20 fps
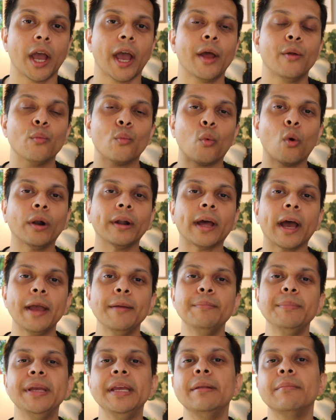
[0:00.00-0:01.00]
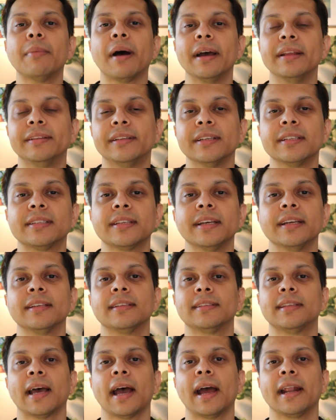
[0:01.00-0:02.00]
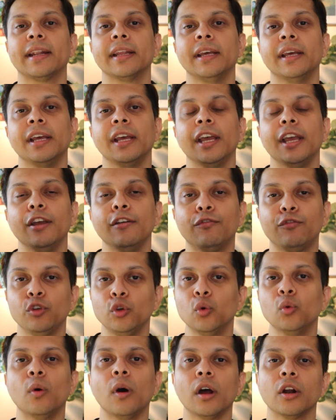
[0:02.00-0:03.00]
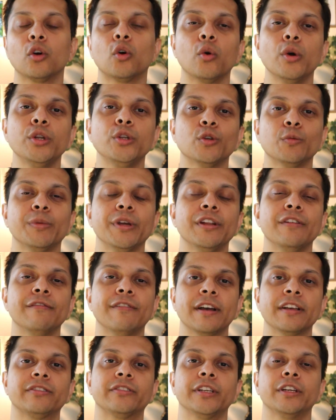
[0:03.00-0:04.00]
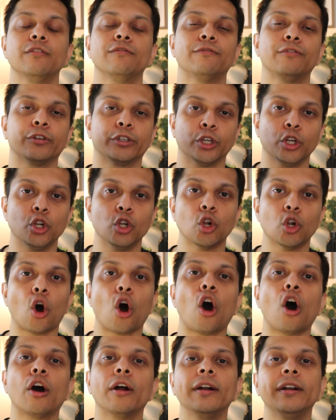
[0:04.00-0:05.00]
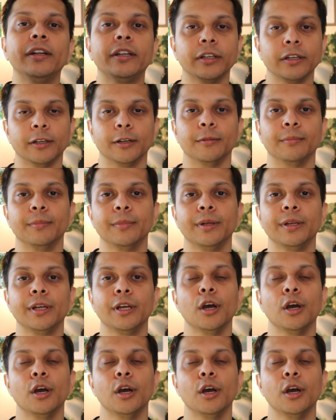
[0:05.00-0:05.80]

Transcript: And what I mean by this is that if you are going to be investing for a long term,